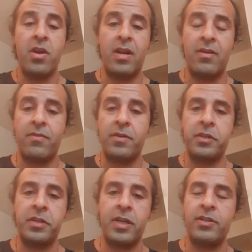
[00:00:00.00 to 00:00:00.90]
Hello everyone,
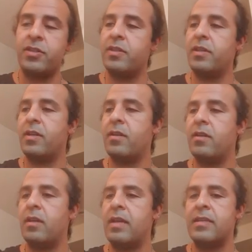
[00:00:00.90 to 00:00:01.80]
Dr. Ashes here.
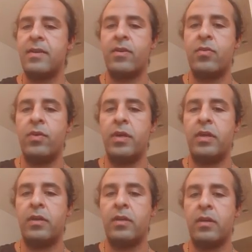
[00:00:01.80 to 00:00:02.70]
Let's have a
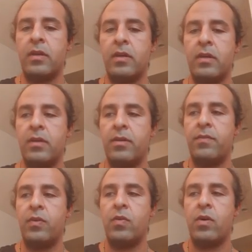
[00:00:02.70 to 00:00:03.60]
quick
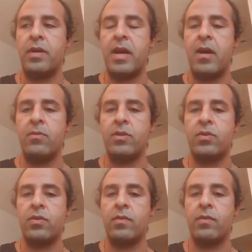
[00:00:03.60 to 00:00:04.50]
review on how does
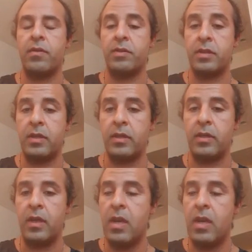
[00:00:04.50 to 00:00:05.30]
coronavirus kill.